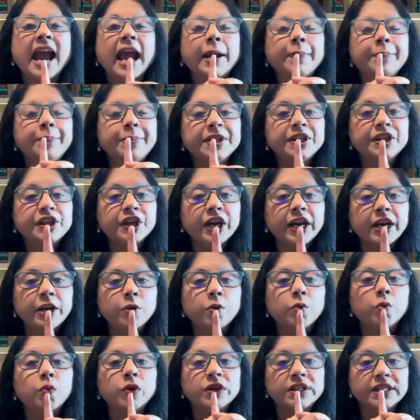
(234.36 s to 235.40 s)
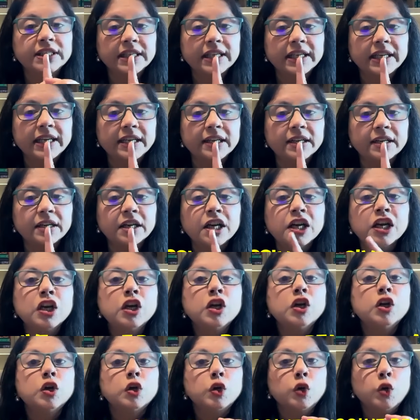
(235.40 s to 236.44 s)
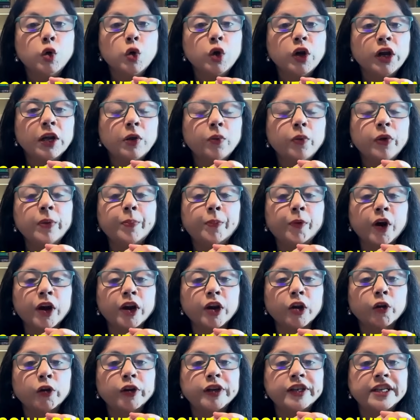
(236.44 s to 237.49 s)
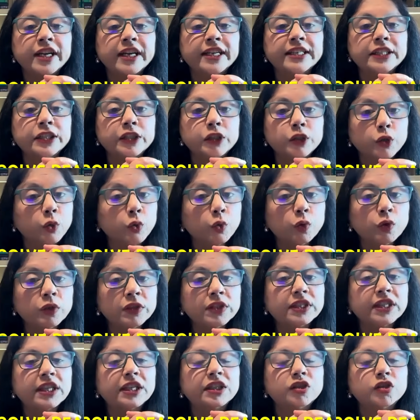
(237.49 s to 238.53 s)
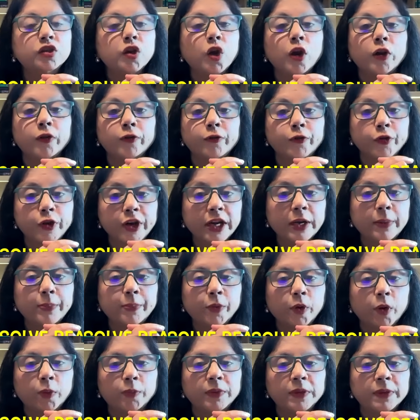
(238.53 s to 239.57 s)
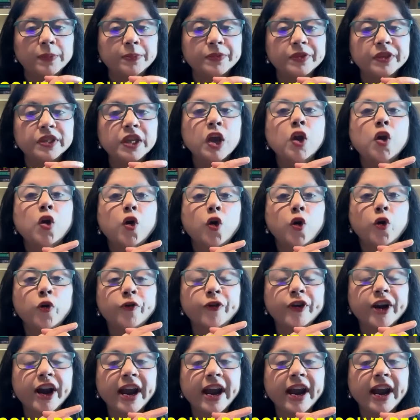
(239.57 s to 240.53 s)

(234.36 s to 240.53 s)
And Pichai was clear. Google will prioritize tools that solve real problems over